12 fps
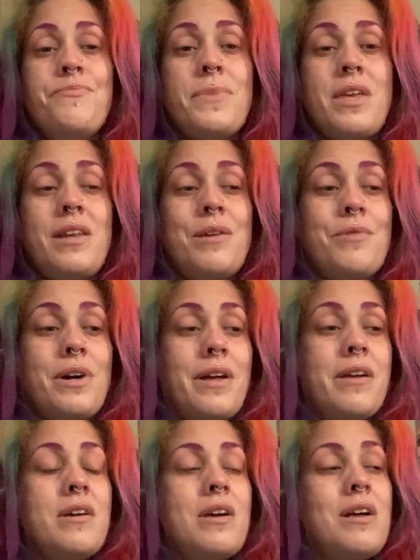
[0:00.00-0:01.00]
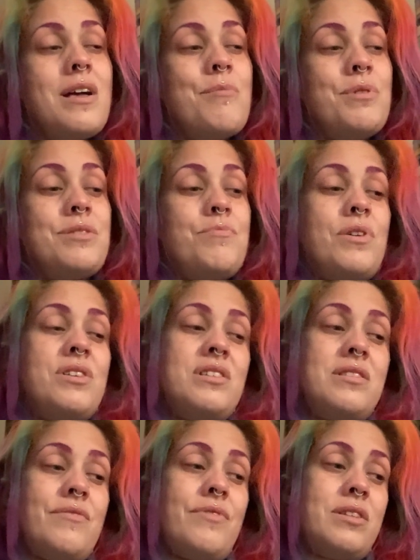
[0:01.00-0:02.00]
anyway. It's the
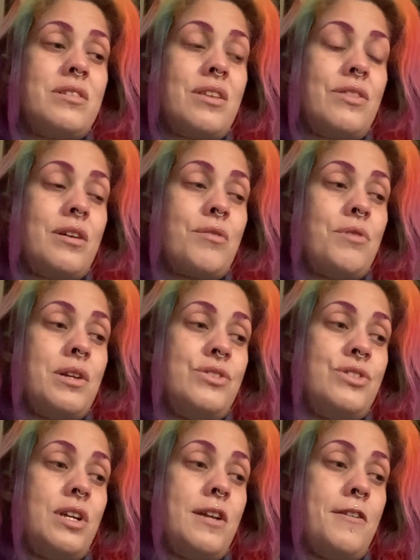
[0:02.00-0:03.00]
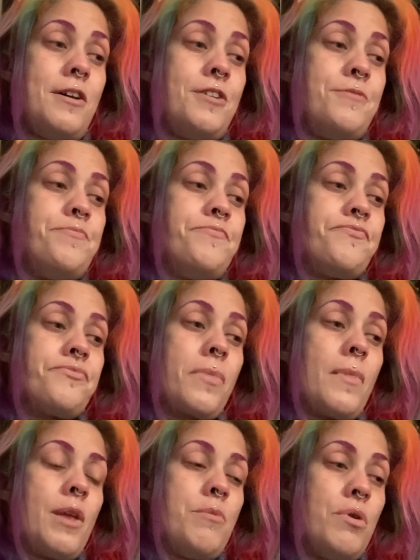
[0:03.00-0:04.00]
process of asking that question, and
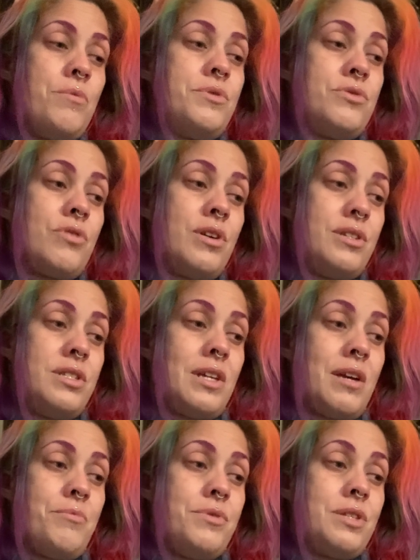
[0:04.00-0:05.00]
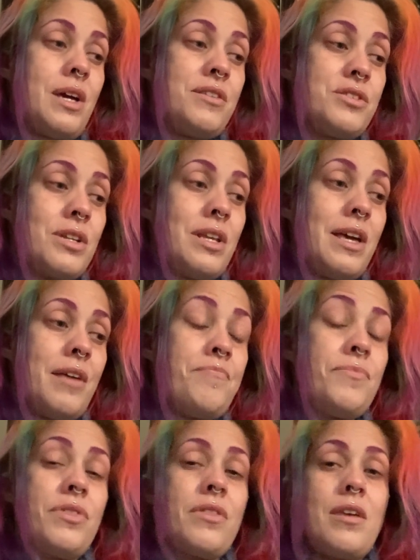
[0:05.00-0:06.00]
what I was trying to say was actually,
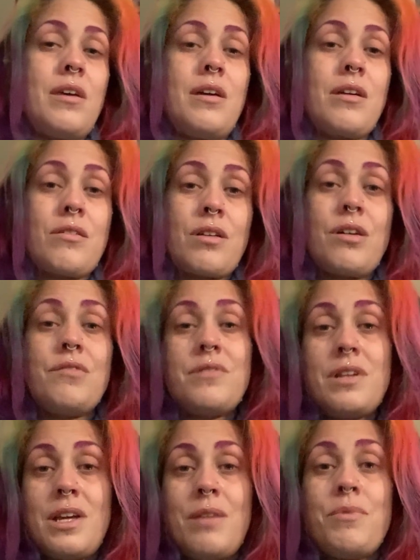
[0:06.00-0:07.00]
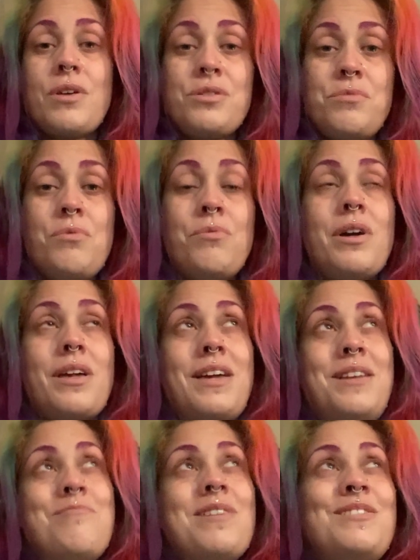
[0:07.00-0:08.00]
currently, because we're working
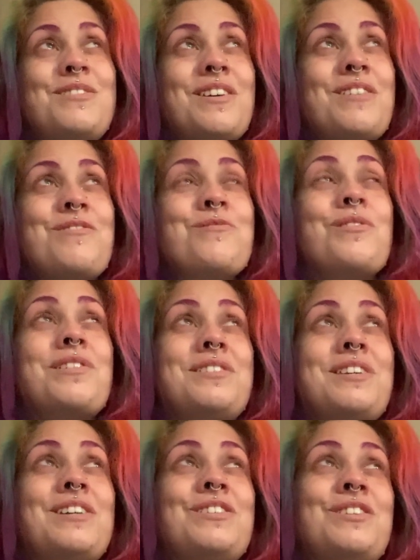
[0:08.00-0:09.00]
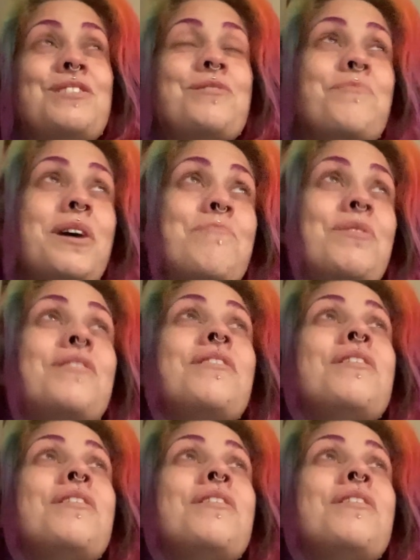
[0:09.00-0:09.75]
in a mental health organisation at the moment,